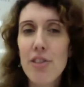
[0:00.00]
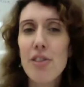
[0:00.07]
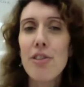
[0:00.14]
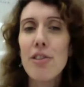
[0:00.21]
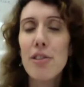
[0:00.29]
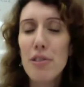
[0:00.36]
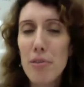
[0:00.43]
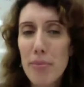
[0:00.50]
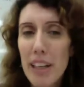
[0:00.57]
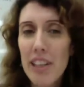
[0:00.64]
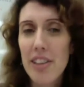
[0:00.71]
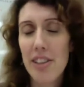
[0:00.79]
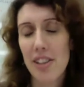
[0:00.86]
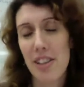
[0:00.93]
too
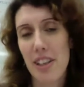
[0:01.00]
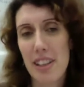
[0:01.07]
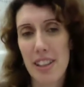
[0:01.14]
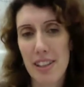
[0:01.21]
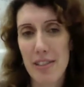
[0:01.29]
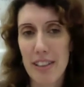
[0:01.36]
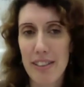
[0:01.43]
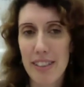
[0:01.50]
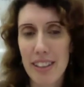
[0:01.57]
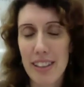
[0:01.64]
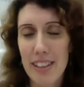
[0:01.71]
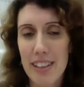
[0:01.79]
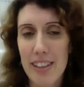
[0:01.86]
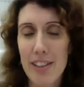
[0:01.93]
much
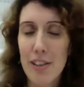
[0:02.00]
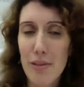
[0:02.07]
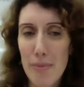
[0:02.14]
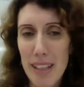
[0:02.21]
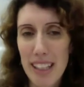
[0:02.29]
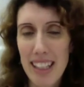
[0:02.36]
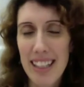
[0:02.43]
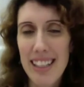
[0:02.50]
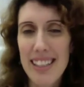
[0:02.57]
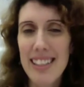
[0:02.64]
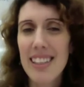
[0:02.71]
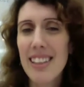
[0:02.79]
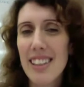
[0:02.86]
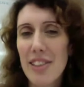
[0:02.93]
honorifics, too many,
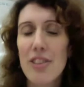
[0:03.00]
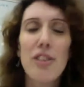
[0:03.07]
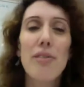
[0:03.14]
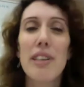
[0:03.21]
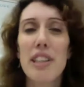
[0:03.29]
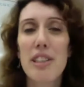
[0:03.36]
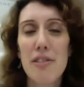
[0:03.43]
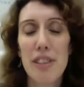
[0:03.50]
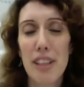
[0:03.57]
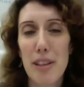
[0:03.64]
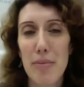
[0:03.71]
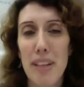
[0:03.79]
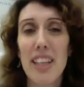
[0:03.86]
is a little too extreme.